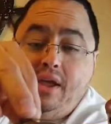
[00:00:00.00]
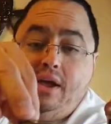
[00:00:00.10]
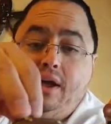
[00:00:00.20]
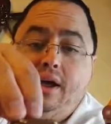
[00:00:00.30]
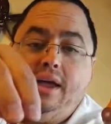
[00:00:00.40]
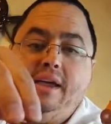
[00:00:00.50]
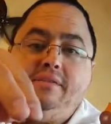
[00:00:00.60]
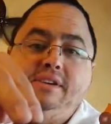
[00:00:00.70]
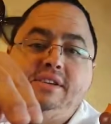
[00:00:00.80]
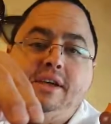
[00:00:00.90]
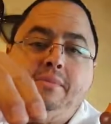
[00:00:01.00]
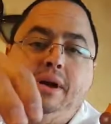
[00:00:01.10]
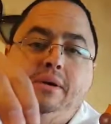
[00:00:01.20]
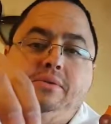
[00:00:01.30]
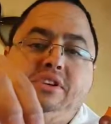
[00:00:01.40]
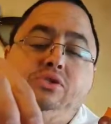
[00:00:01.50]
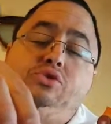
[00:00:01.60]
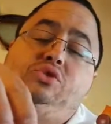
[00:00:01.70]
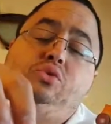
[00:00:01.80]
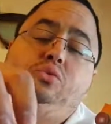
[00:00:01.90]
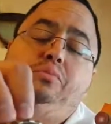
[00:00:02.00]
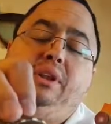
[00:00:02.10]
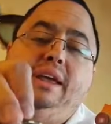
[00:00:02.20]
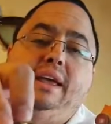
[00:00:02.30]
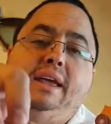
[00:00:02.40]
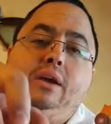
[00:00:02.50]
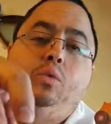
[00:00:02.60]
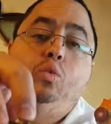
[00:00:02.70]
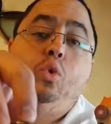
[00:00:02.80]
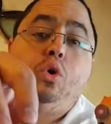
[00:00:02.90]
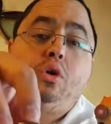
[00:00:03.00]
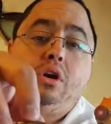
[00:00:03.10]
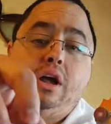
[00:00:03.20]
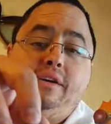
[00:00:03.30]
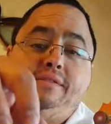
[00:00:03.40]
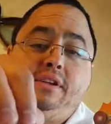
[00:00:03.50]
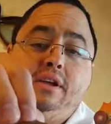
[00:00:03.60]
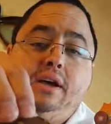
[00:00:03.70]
Every time I used to play Warcraft,